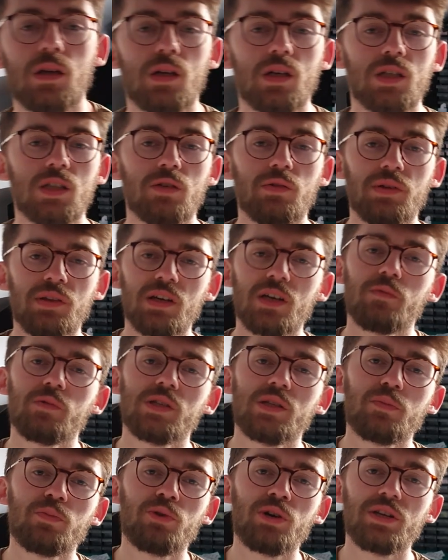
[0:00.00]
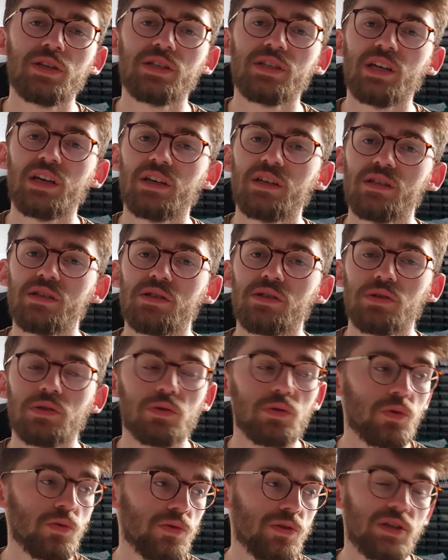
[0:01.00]
So I think it was the print settings,
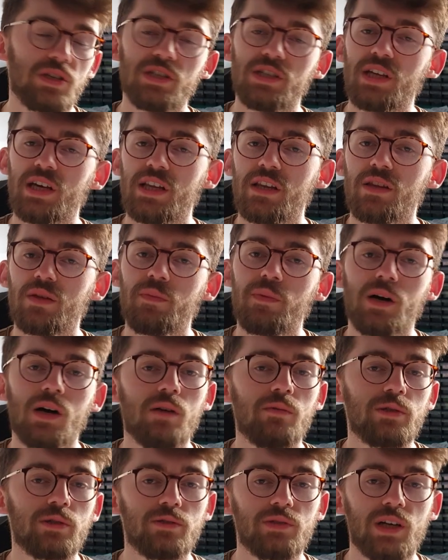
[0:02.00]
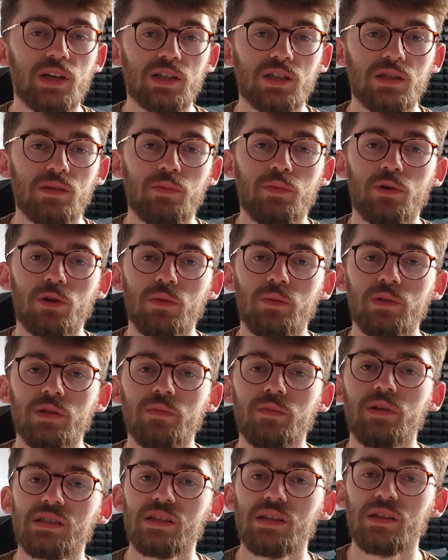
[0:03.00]
or the design of the part, which was actually the
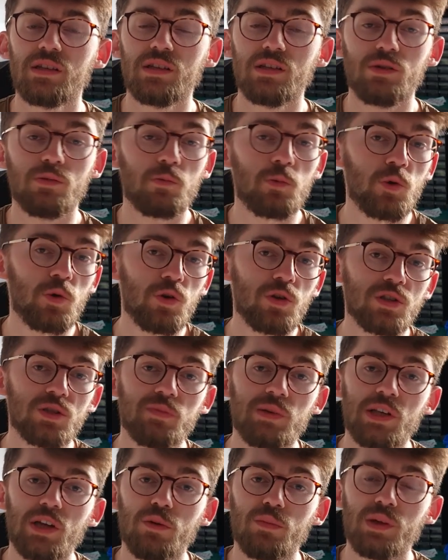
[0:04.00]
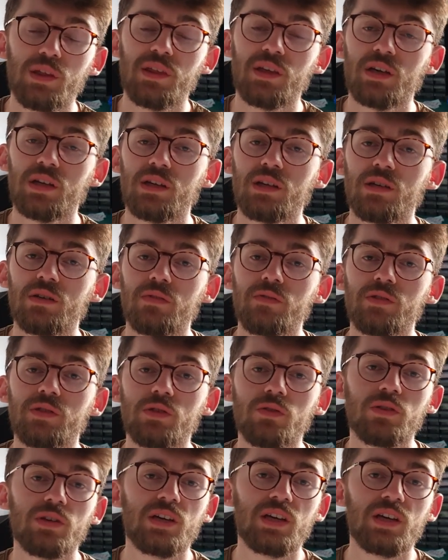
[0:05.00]
problem. The walls may not be thick enough, so the